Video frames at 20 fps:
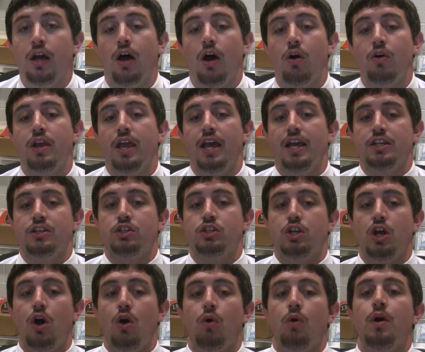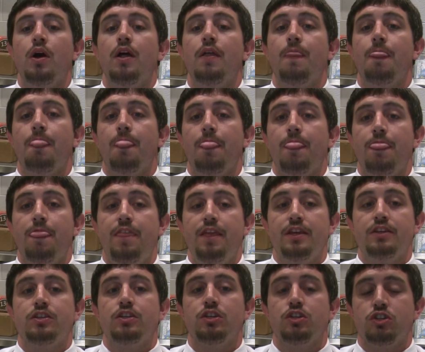Okay, so
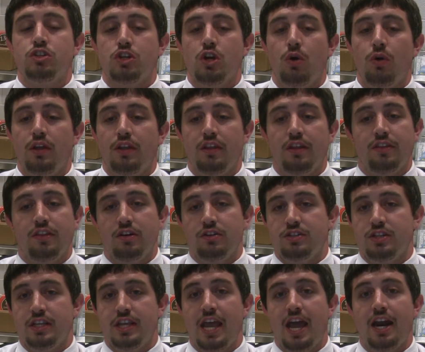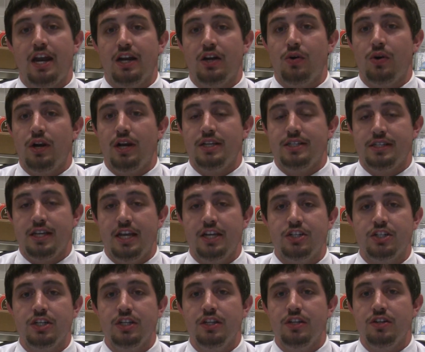this is showing that there's the
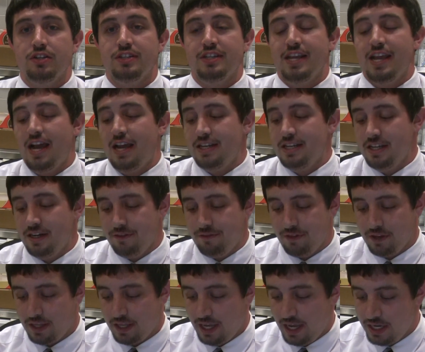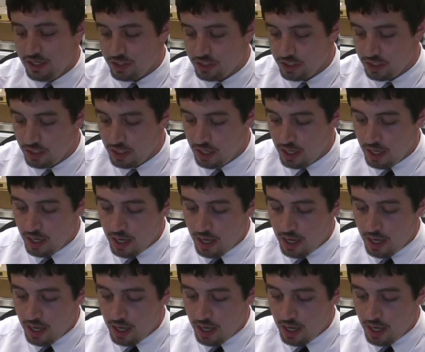categorization, there's the identification,